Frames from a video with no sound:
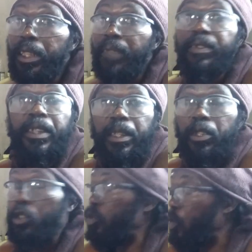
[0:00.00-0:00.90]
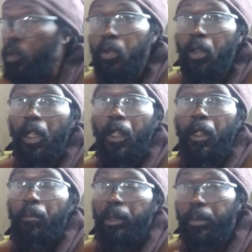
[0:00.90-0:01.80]
everything? No.
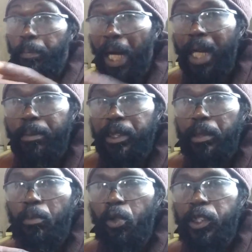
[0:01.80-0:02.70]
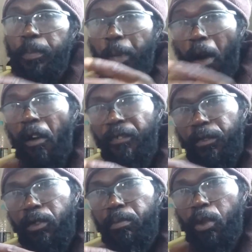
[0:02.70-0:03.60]
But the Bible is the most
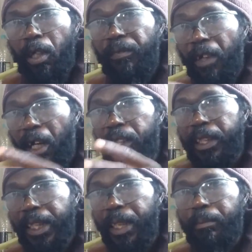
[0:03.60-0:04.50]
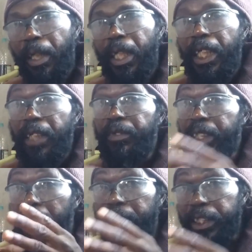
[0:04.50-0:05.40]
powerful book of all of them if you
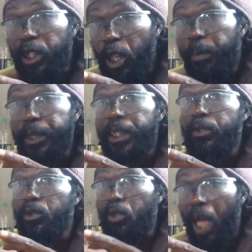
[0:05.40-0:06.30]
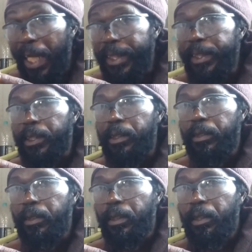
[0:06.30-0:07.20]
can interpret it right.
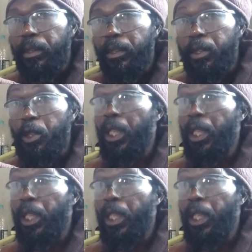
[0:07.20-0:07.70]
So